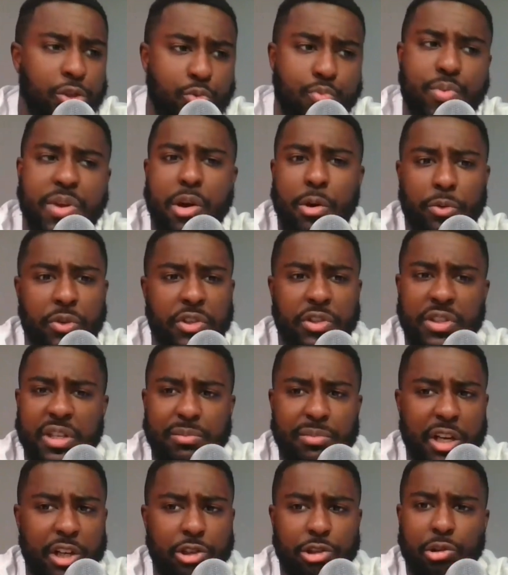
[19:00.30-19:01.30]
to be on this
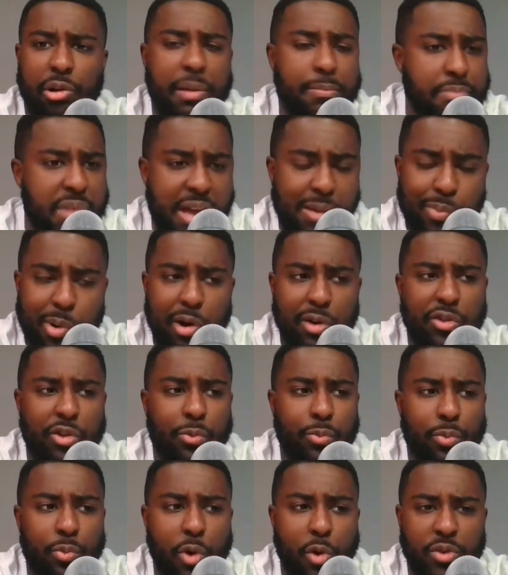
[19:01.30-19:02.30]
team next year and be a part of
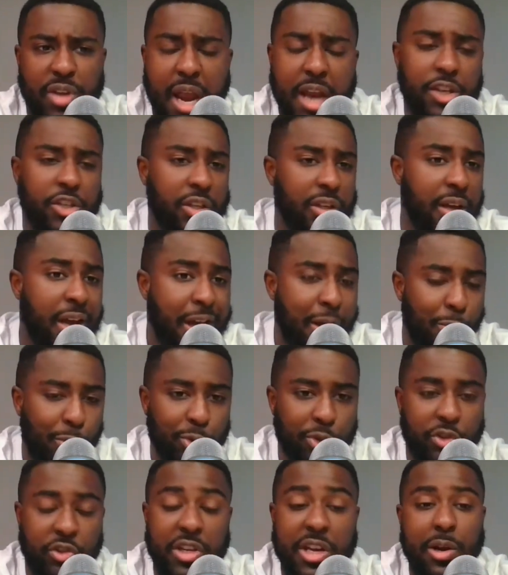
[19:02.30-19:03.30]
the rotation.
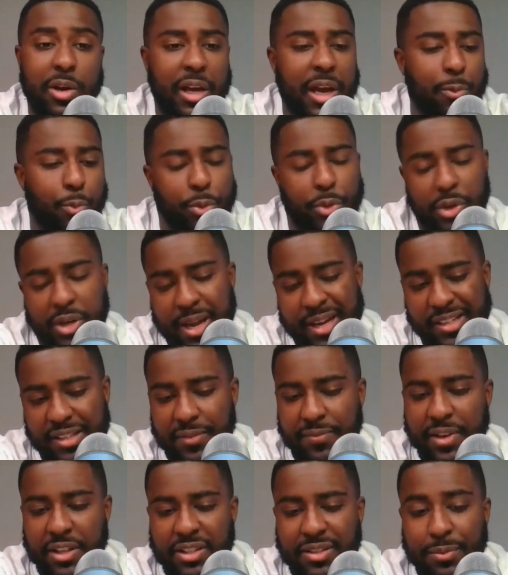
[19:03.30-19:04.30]
We'll see again what the next
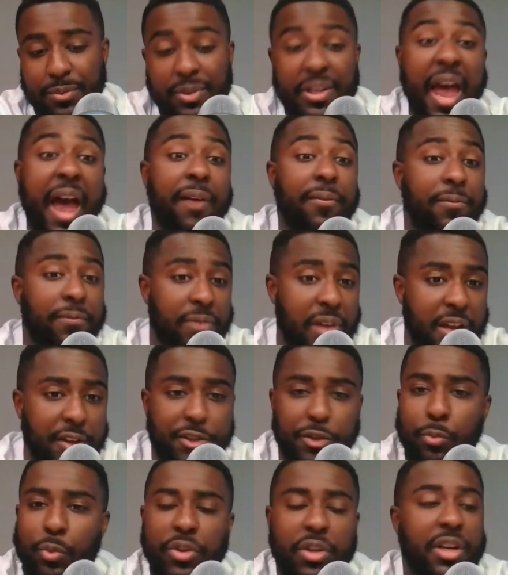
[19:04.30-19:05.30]
defensive staff
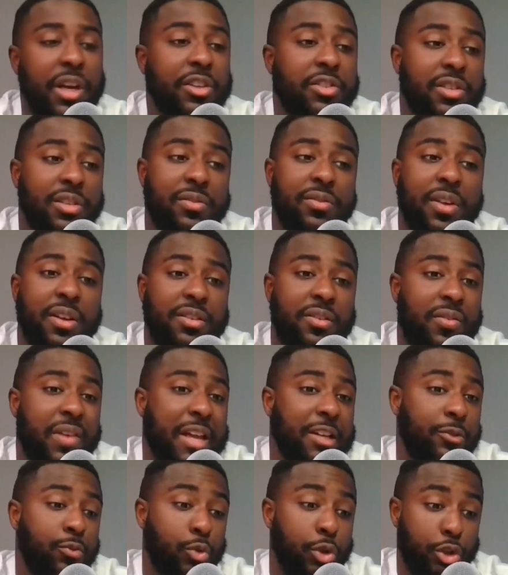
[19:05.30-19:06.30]
thinks and what the next defensive
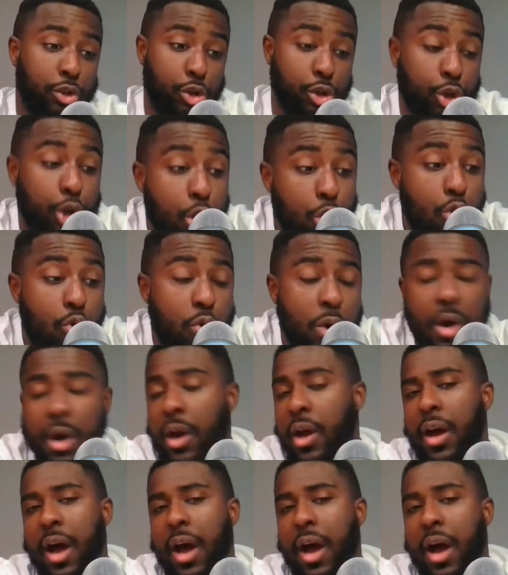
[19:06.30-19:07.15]
staff wants to do.